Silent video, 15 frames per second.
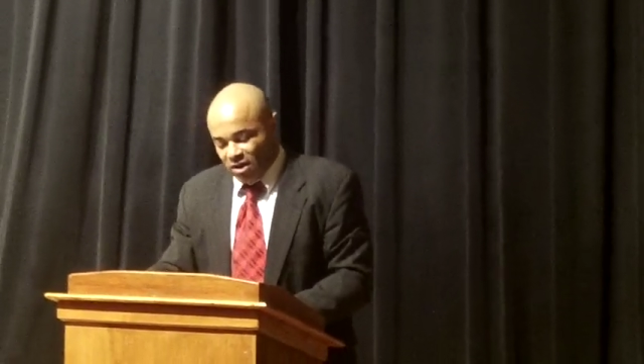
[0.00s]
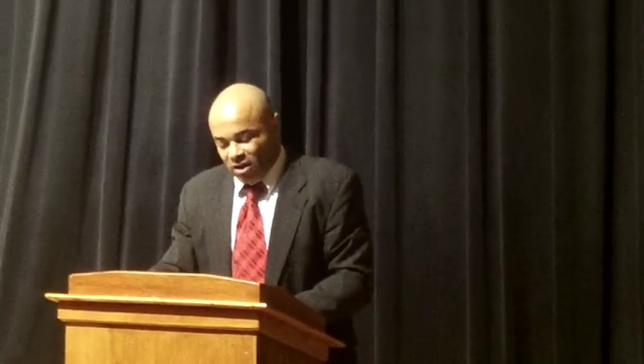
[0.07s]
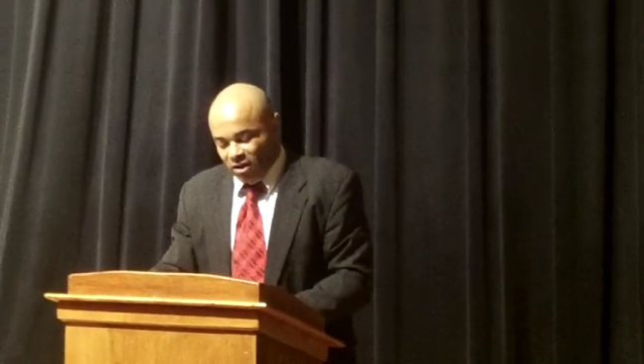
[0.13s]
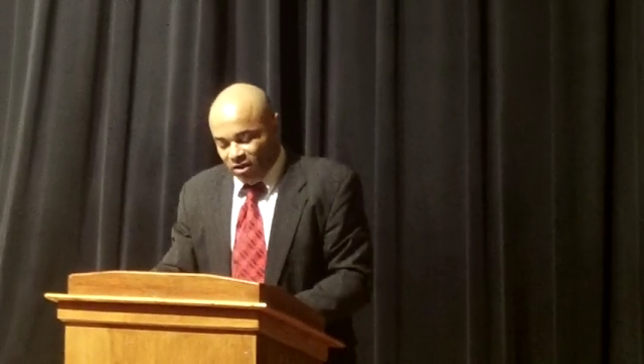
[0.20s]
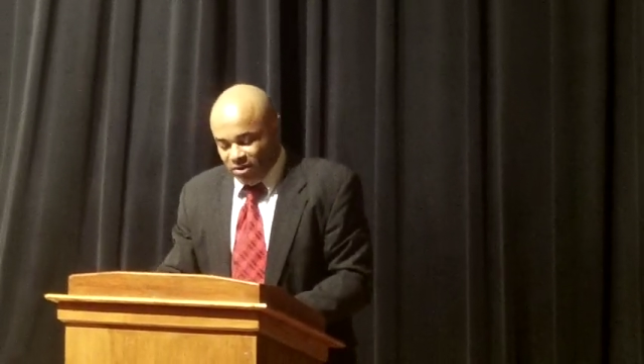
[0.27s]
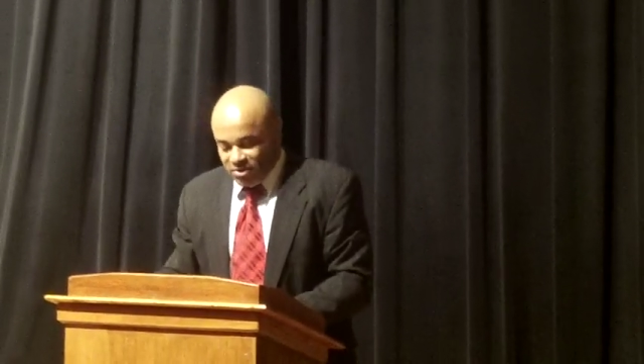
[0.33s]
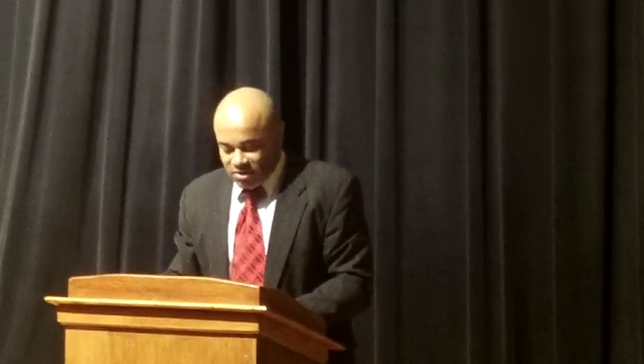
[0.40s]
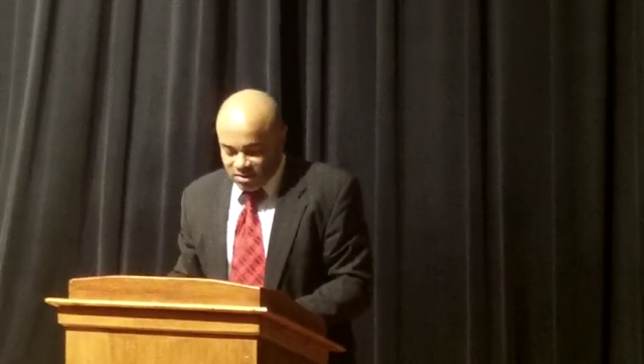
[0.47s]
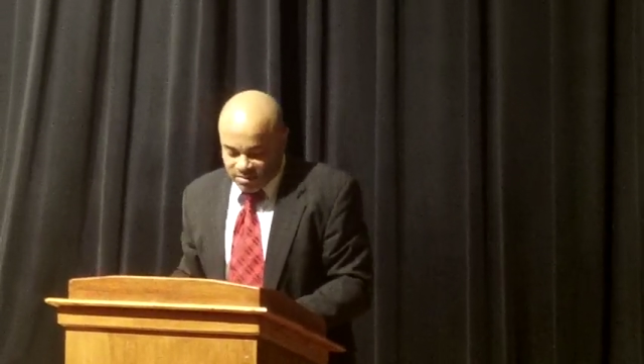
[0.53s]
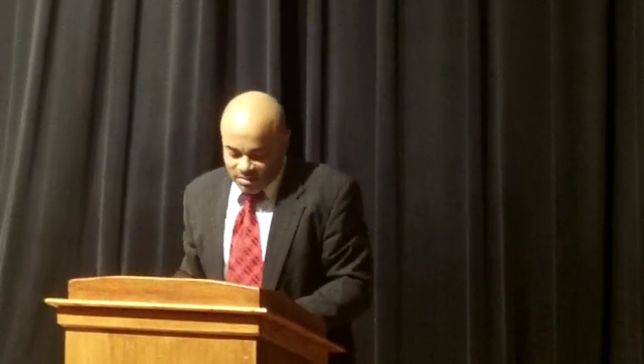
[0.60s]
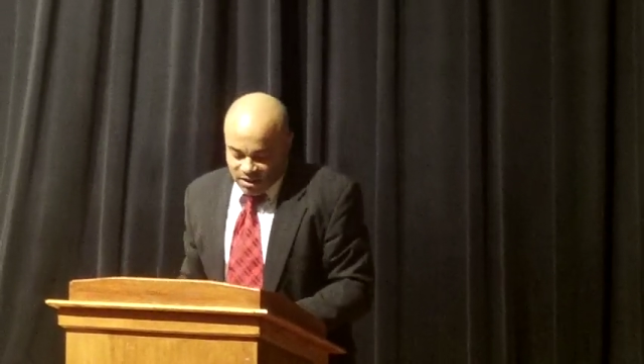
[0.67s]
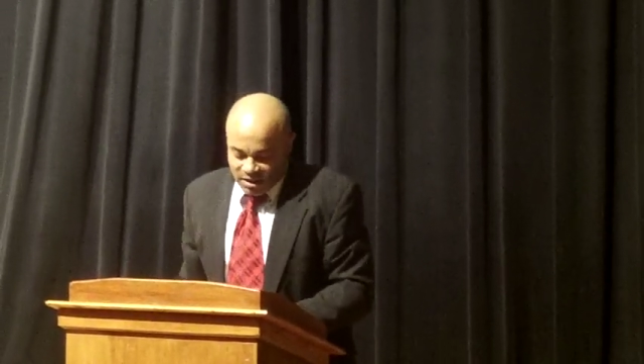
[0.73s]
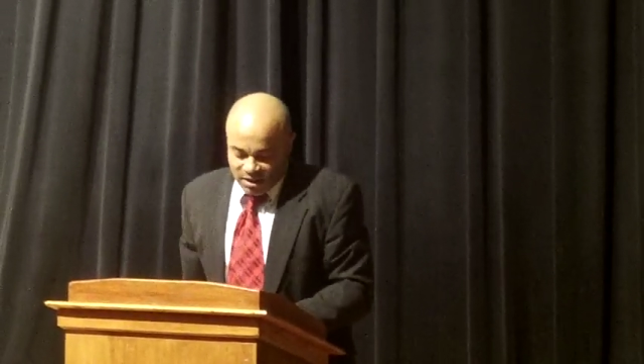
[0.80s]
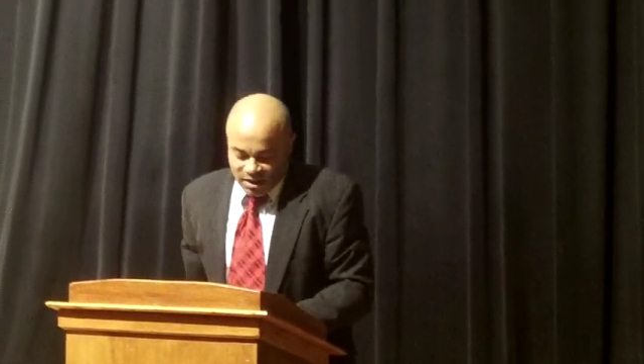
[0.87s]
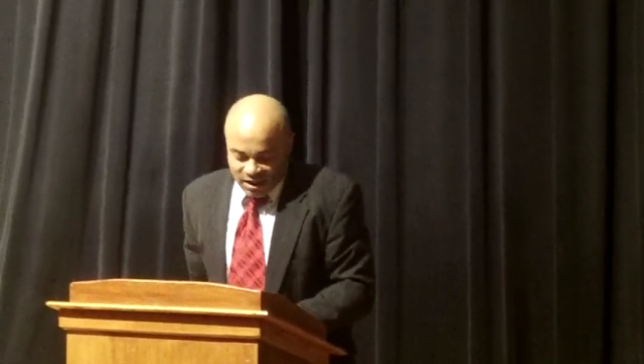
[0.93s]
cars.
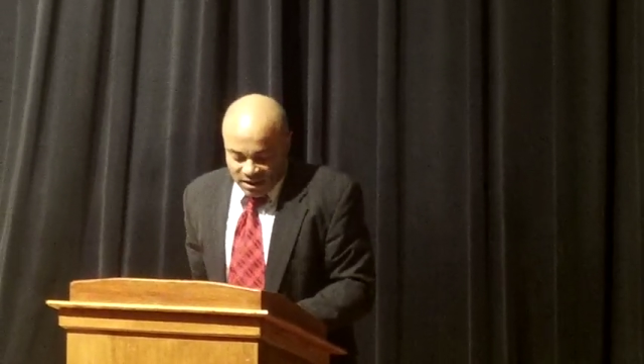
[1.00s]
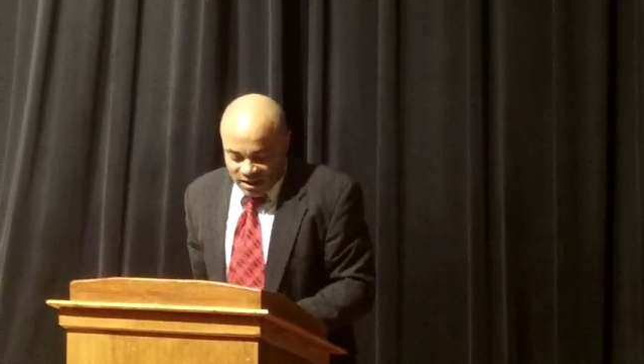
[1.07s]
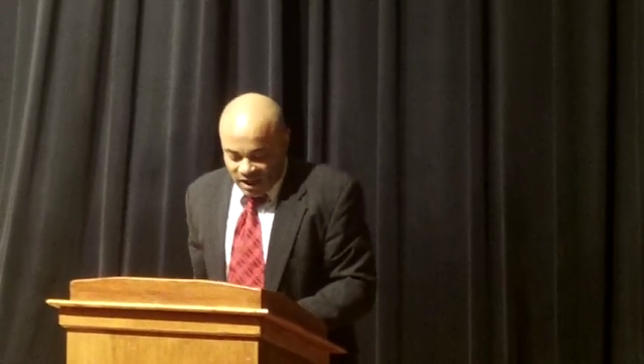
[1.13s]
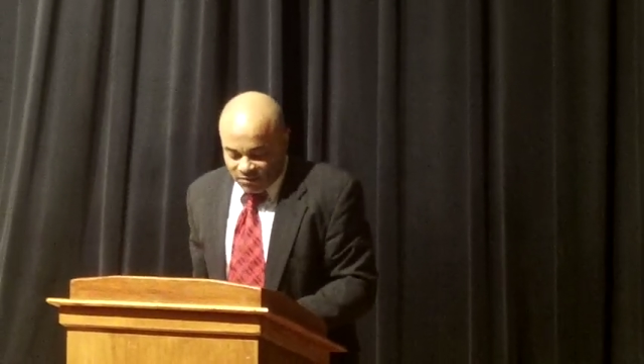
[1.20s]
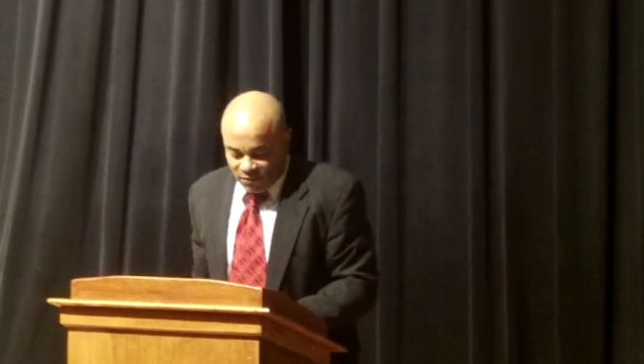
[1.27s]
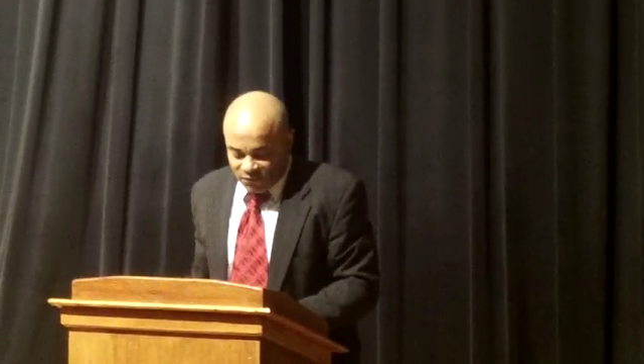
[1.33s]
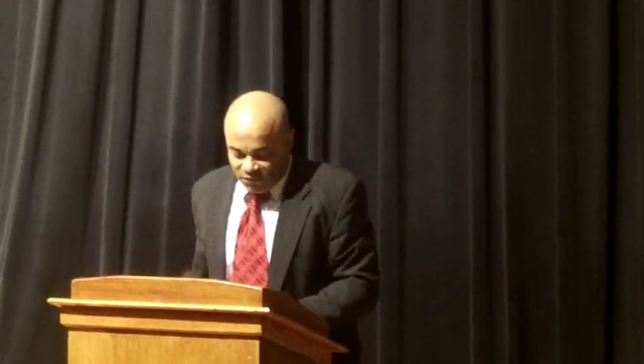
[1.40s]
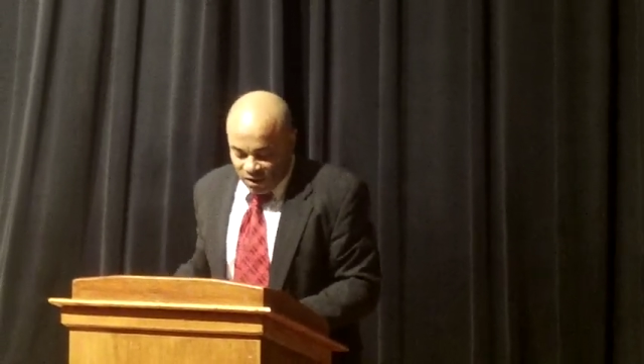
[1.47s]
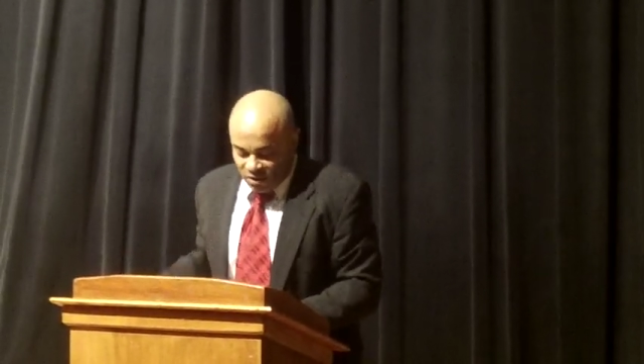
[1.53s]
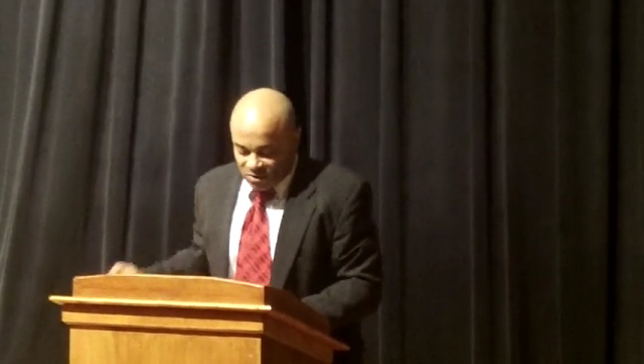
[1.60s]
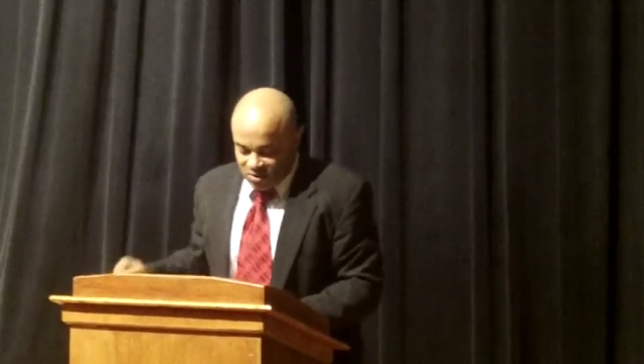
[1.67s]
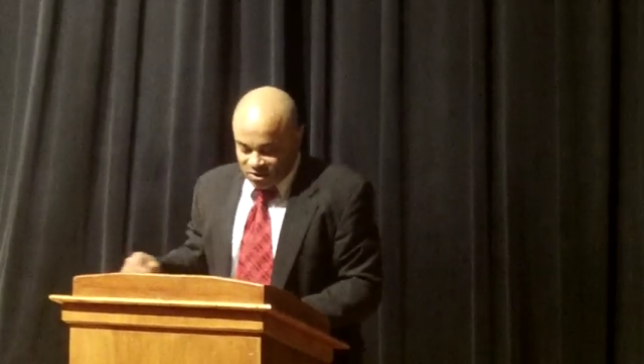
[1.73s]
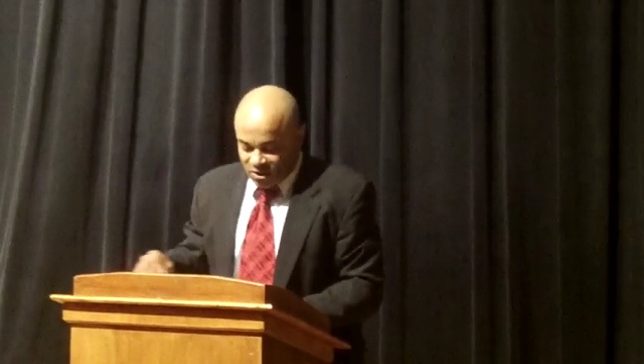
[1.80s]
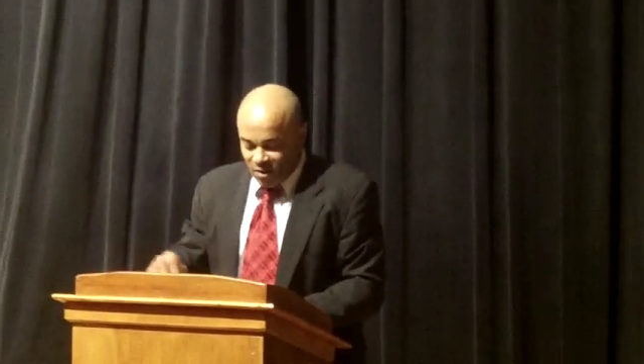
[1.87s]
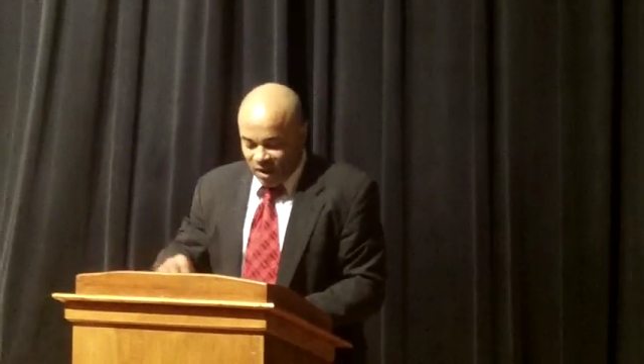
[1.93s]
He had never felt
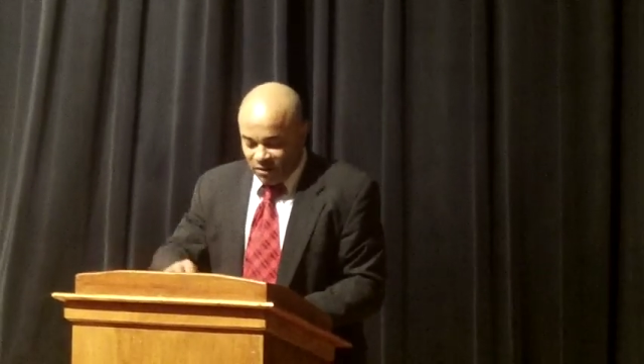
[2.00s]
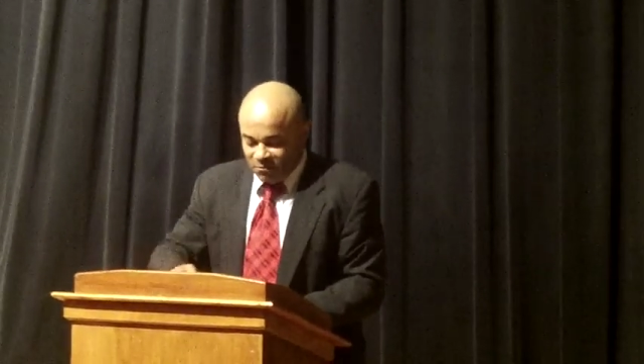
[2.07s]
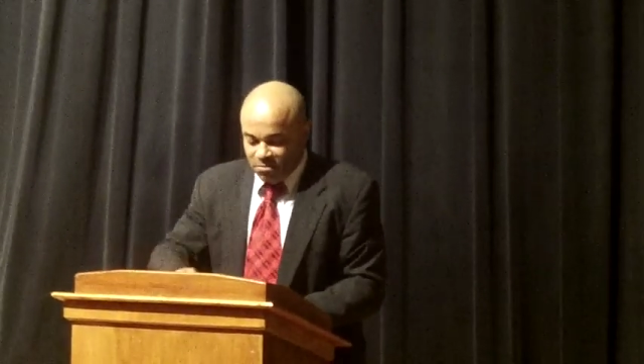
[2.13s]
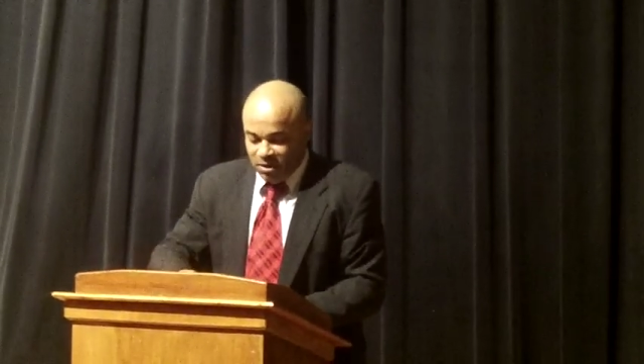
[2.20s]
so out of